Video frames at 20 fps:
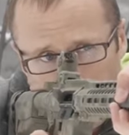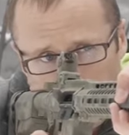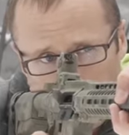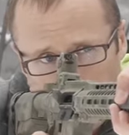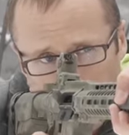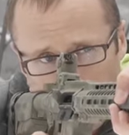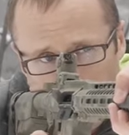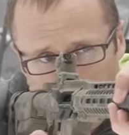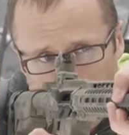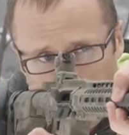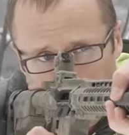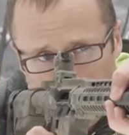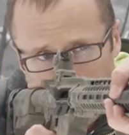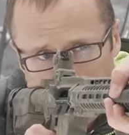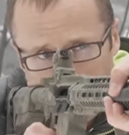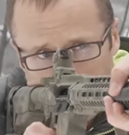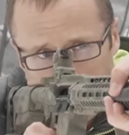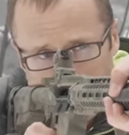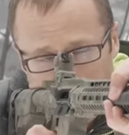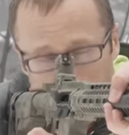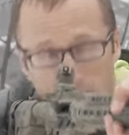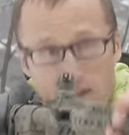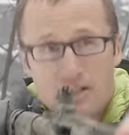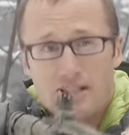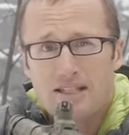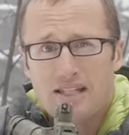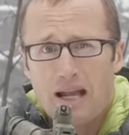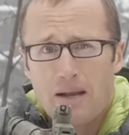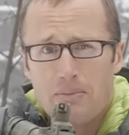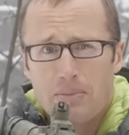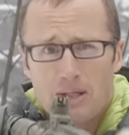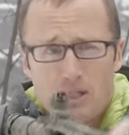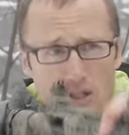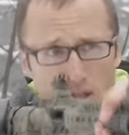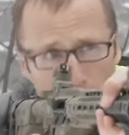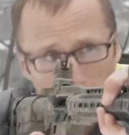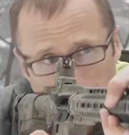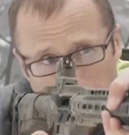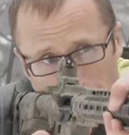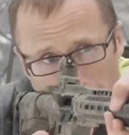I'm gonna go ahead, get a good sight
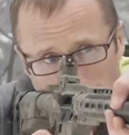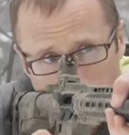picture,